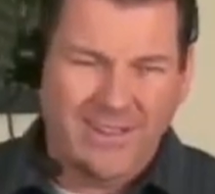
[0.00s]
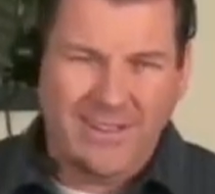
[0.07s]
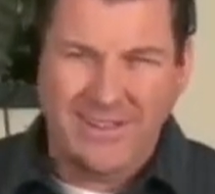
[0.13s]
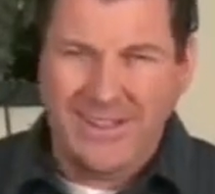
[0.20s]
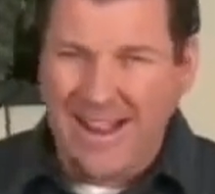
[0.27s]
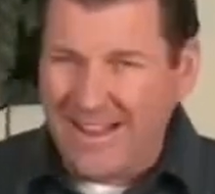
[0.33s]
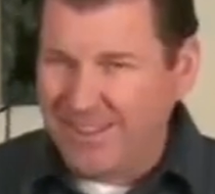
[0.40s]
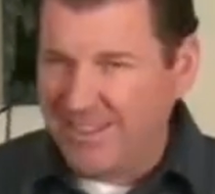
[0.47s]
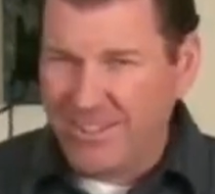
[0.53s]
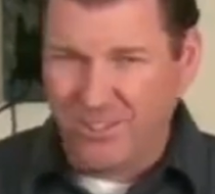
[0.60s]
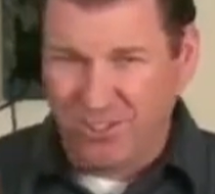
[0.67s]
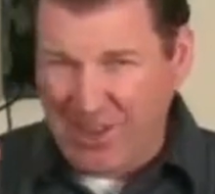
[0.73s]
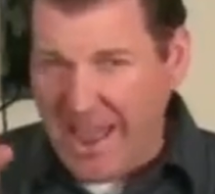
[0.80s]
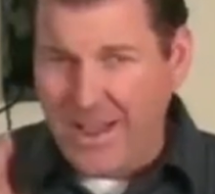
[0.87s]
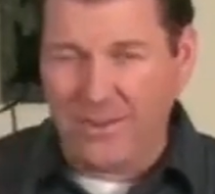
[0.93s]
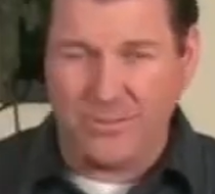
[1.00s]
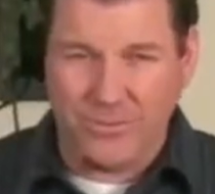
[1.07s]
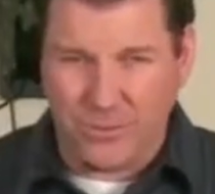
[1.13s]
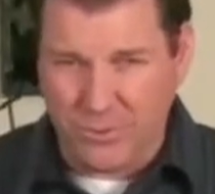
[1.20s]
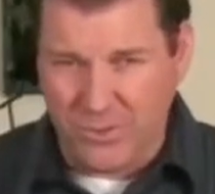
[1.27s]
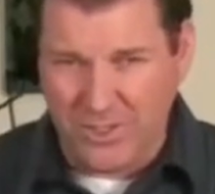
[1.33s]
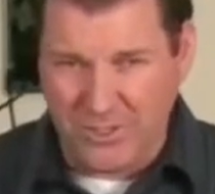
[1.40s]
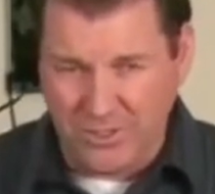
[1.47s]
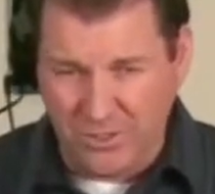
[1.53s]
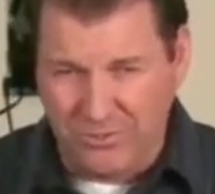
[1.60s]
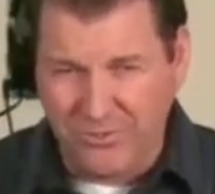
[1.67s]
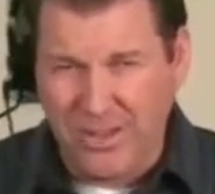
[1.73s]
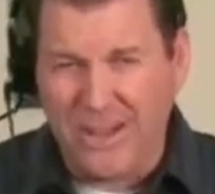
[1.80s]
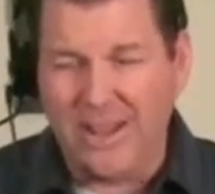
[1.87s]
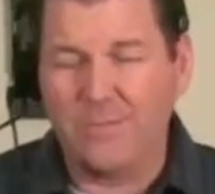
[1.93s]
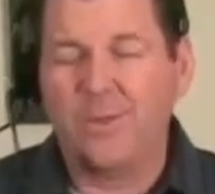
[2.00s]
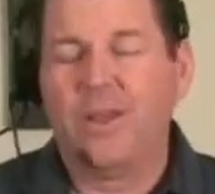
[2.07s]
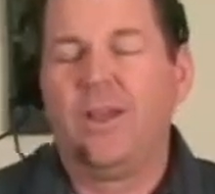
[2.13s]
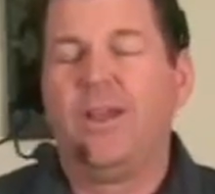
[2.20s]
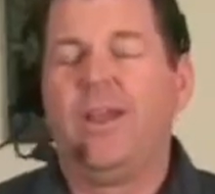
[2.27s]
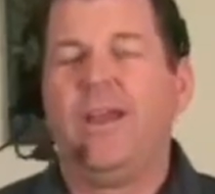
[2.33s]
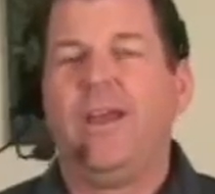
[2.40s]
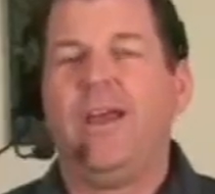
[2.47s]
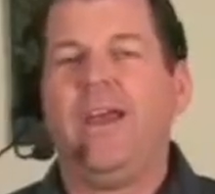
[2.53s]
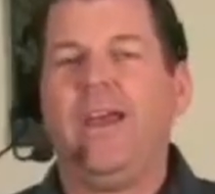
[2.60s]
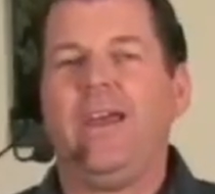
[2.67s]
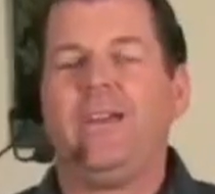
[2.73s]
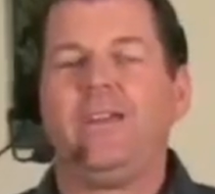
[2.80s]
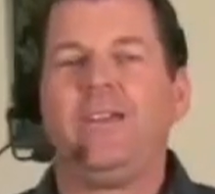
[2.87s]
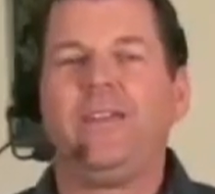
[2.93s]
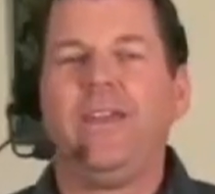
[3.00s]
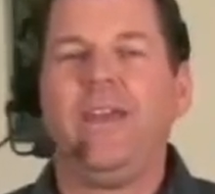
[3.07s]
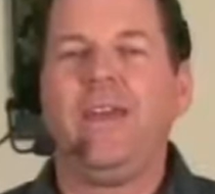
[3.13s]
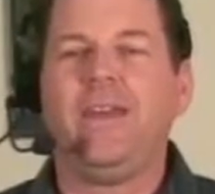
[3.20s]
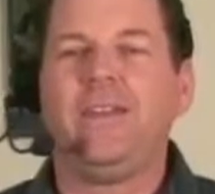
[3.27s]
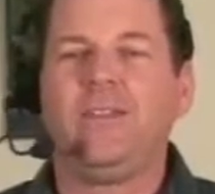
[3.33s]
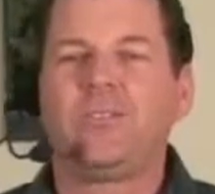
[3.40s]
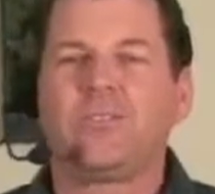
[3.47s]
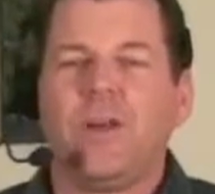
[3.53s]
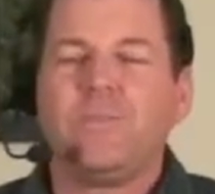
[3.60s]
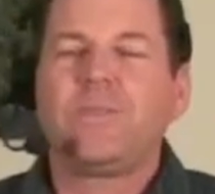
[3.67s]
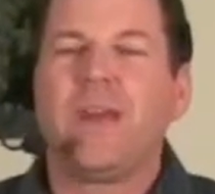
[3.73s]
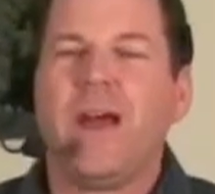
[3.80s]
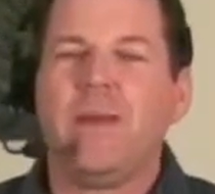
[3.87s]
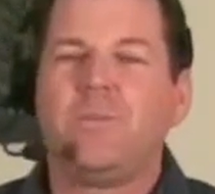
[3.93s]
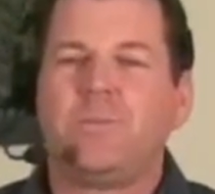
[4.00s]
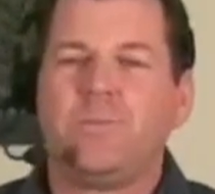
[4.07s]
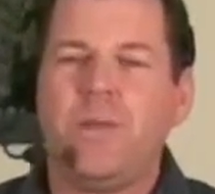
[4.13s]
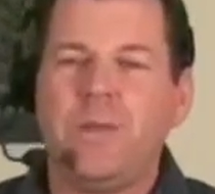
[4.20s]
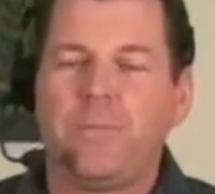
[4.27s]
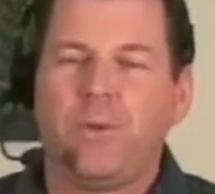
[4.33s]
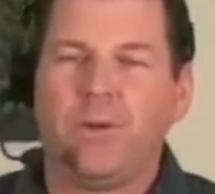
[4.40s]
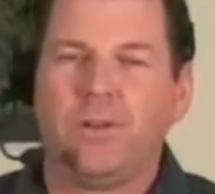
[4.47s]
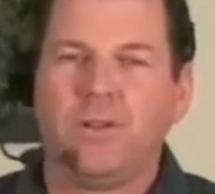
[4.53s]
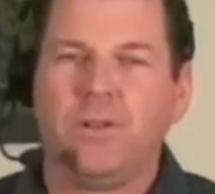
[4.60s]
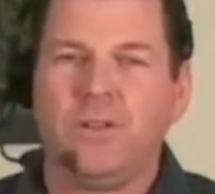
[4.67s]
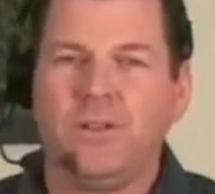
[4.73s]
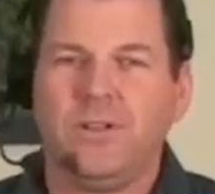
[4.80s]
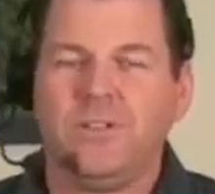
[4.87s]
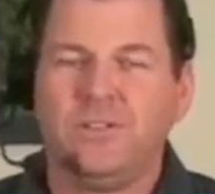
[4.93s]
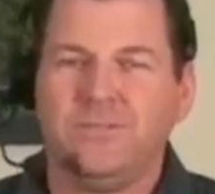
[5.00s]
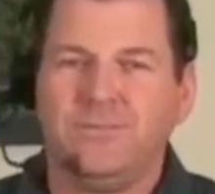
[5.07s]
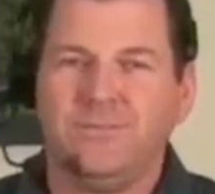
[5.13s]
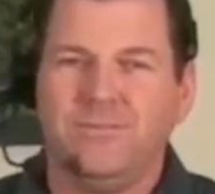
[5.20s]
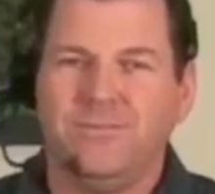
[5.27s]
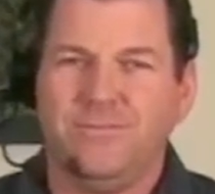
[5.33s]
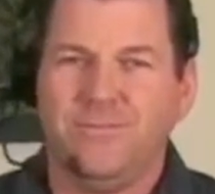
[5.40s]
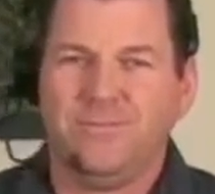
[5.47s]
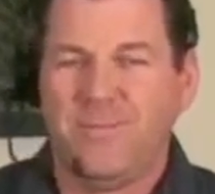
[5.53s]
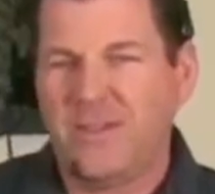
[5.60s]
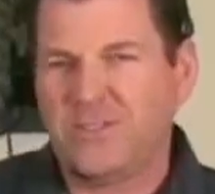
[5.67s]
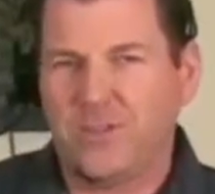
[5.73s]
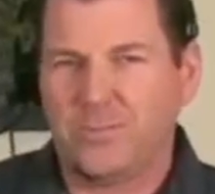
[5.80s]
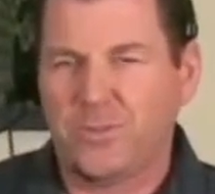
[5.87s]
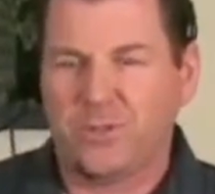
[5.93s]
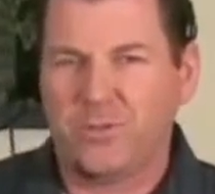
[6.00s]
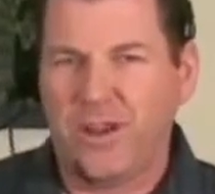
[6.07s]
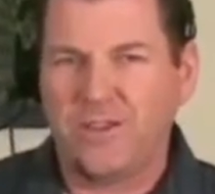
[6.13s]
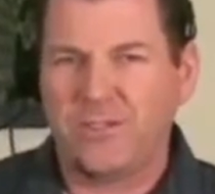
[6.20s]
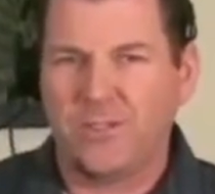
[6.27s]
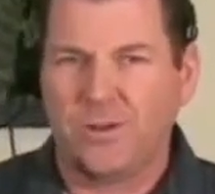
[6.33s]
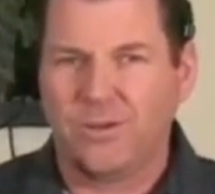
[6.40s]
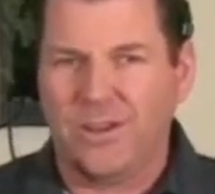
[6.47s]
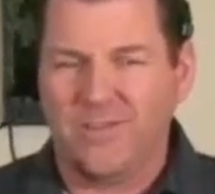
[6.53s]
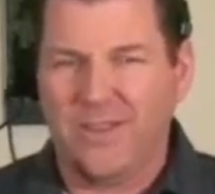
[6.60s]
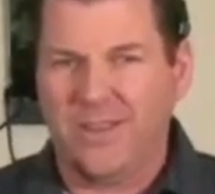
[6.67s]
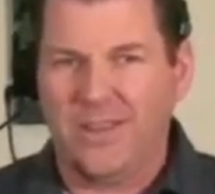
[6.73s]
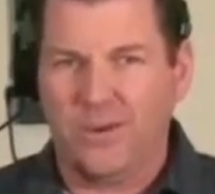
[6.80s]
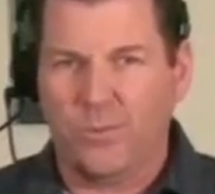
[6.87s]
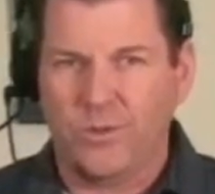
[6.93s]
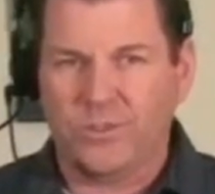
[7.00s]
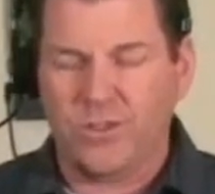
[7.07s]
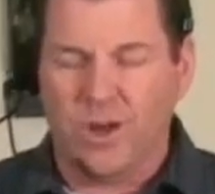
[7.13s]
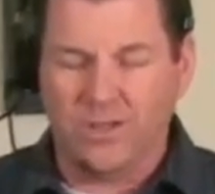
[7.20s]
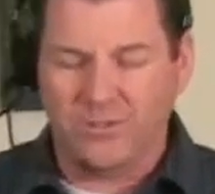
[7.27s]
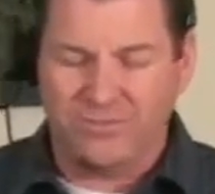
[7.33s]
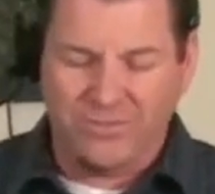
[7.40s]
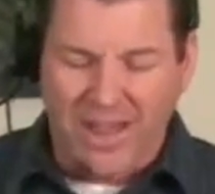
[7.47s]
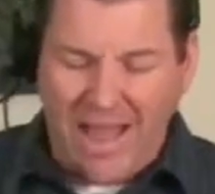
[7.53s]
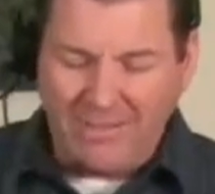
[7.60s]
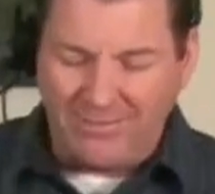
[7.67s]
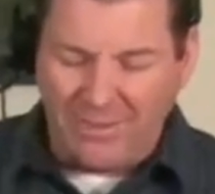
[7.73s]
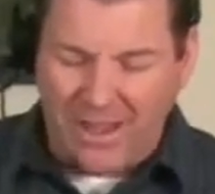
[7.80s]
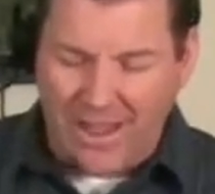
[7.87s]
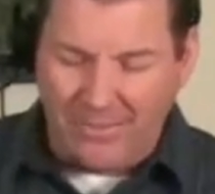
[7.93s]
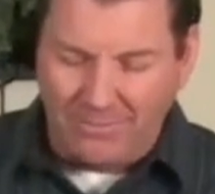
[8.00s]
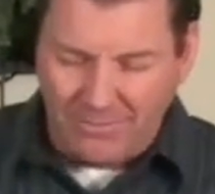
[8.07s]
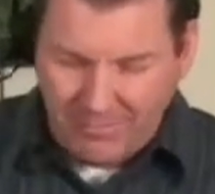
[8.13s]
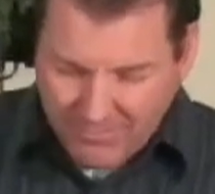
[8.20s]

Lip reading: Not the sound of a traditional flam. And then sometimes people mess up the grace note and they get what's called a flat flam.